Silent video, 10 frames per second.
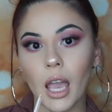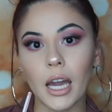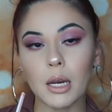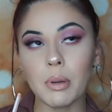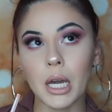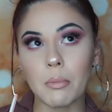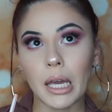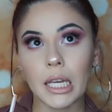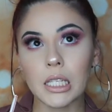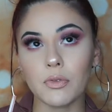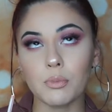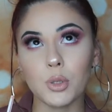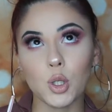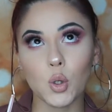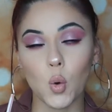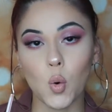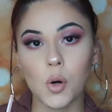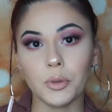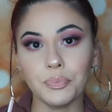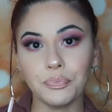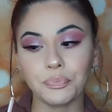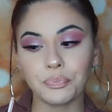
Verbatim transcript: I gotta pick up my kids from school.